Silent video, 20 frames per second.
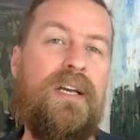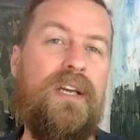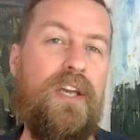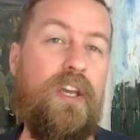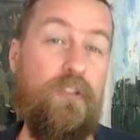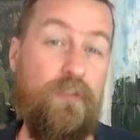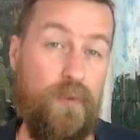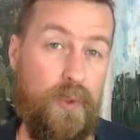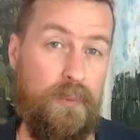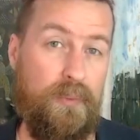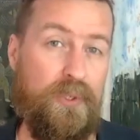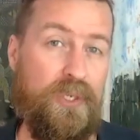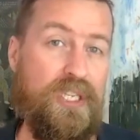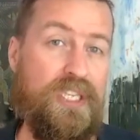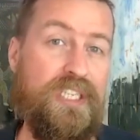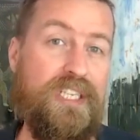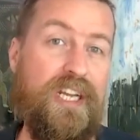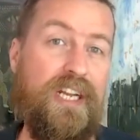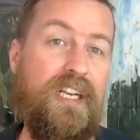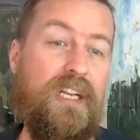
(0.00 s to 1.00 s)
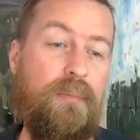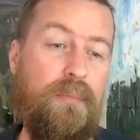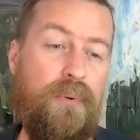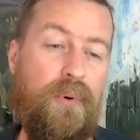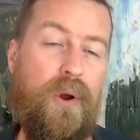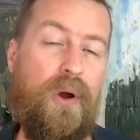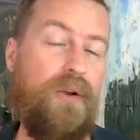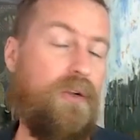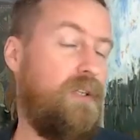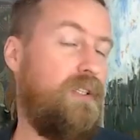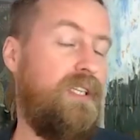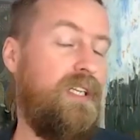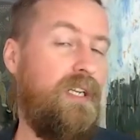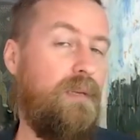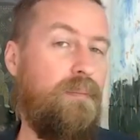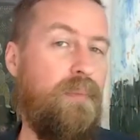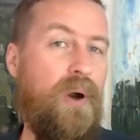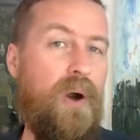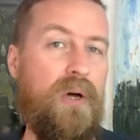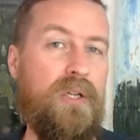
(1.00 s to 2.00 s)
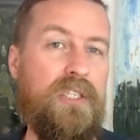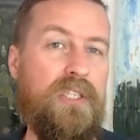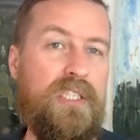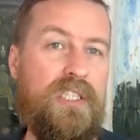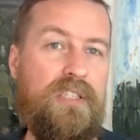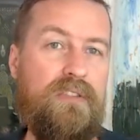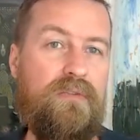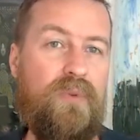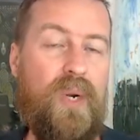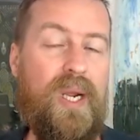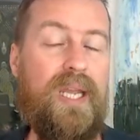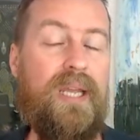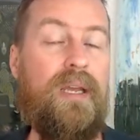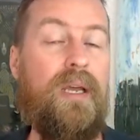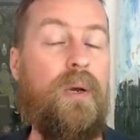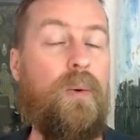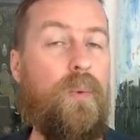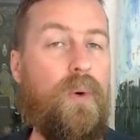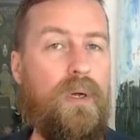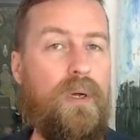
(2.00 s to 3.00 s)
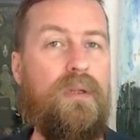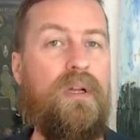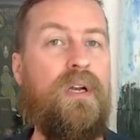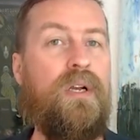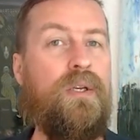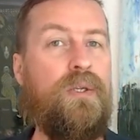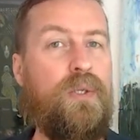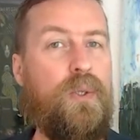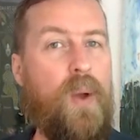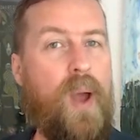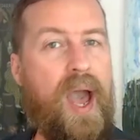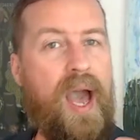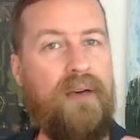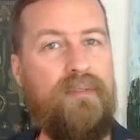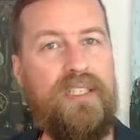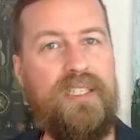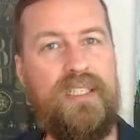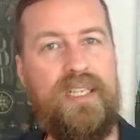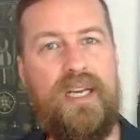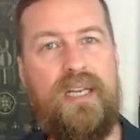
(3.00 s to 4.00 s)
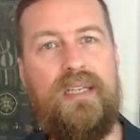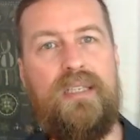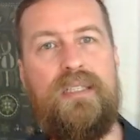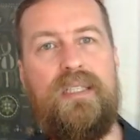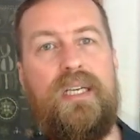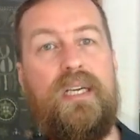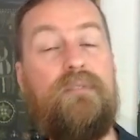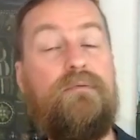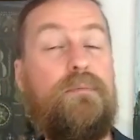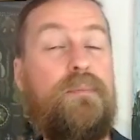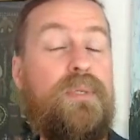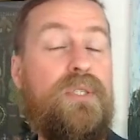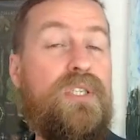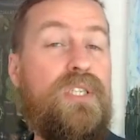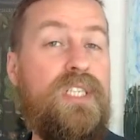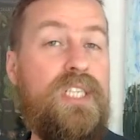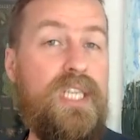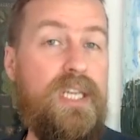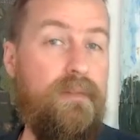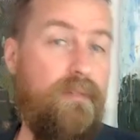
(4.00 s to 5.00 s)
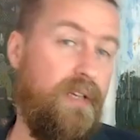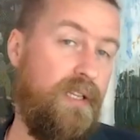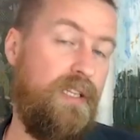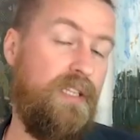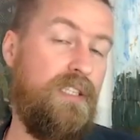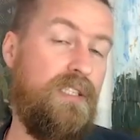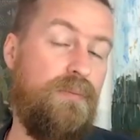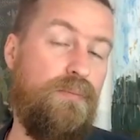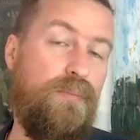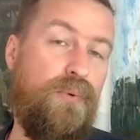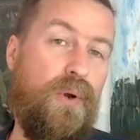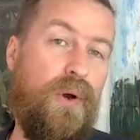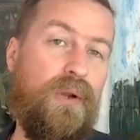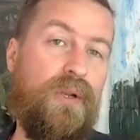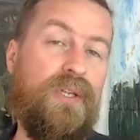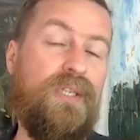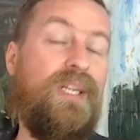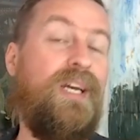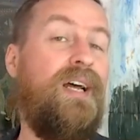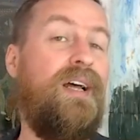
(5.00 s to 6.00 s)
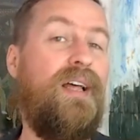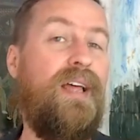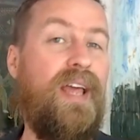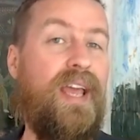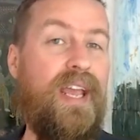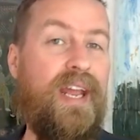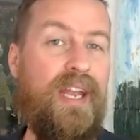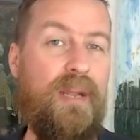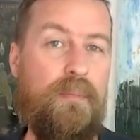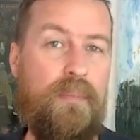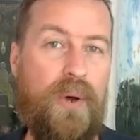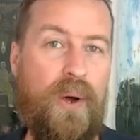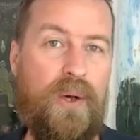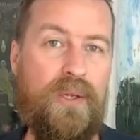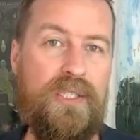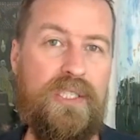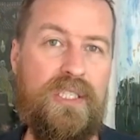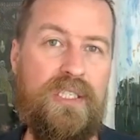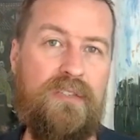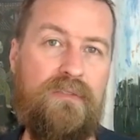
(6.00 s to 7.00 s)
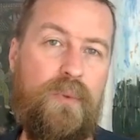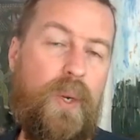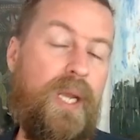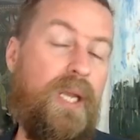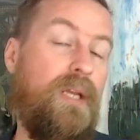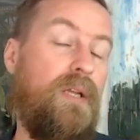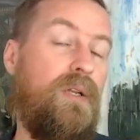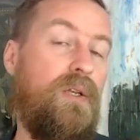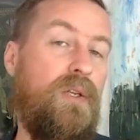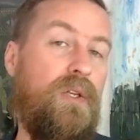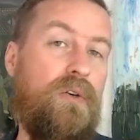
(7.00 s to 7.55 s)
If we present a product in a positive way, well, you have a tendency of perceiving this product in a positive way.